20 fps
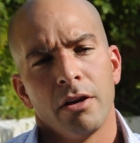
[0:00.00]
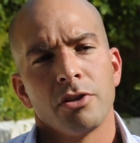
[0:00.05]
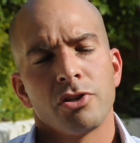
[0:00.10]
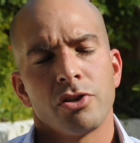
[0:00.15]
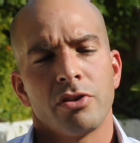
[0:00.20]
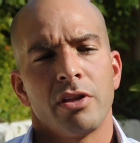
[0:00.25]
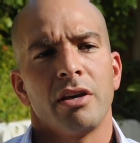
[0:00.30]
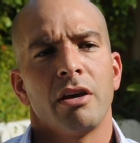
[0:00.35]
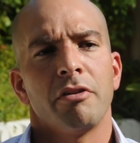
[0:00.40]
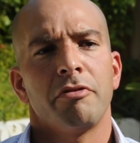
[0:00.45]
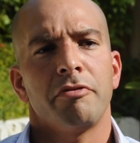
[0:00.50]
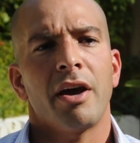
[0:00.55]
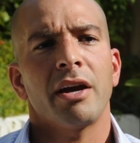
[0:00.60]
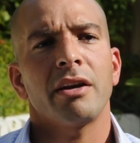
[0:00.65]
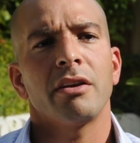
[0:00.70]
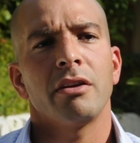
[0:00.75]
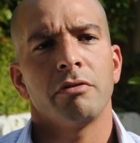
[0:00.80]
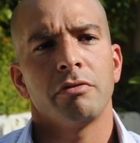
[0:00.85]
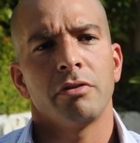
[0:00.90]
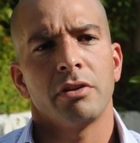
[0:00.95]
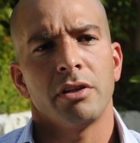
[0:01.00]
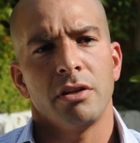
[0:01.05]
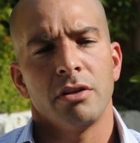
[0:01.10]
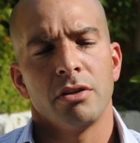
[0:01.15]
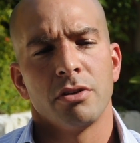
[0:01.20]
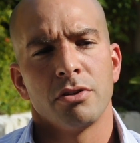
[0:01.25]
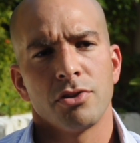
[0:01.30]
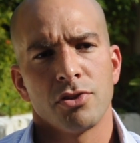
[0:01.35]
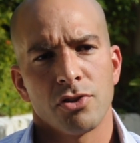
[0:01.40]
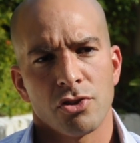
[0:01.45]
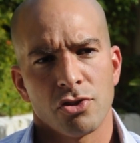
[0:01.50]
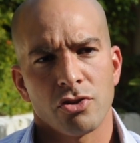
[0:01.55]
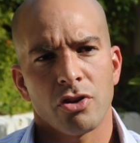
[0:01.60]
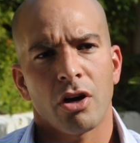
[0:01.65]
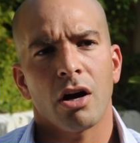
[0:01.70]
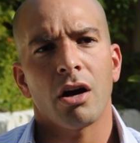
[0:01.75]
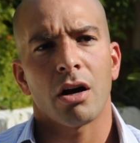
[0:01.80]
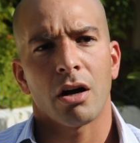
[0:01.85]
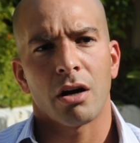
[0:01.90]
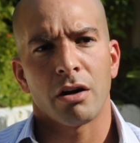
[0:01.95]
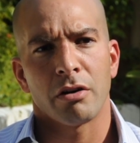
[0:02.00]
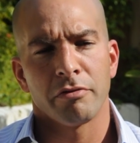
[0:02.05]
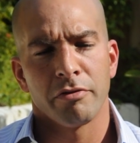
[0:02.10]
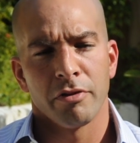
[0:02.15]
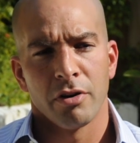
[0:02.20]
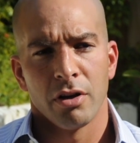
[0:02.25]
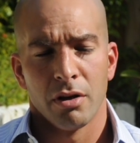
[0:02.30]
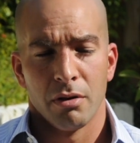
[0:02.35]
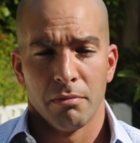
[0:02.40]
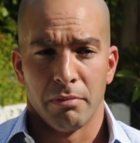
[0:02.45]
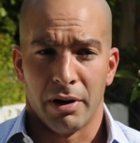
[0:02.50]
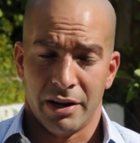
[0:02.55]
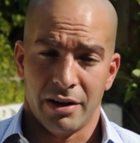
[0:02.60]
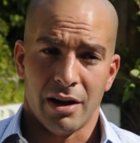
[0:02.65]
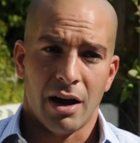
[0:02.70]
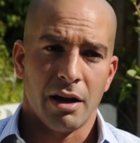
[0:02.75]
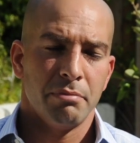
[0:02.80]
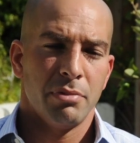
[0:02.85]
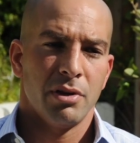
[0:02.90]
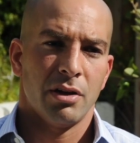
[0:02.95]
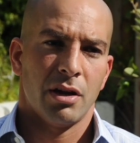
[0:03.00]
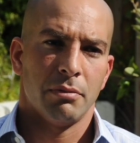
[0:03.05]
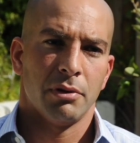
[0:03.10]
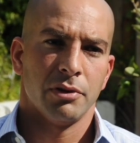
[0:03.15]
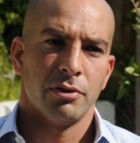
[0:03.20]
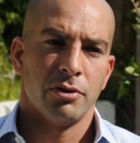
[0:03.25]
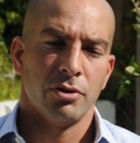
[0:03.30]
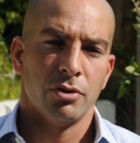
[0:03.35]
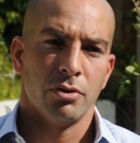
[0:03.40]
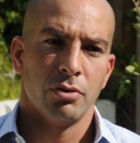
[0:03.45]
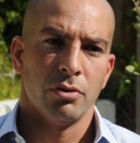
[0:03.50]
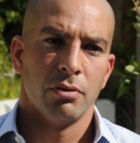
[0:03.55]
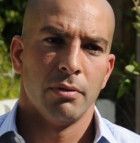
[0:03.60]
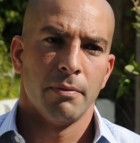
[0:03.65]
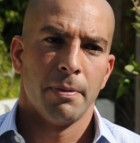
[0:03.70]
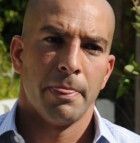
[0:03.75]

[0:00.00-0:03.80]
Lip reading: So they effectively starve by not being able to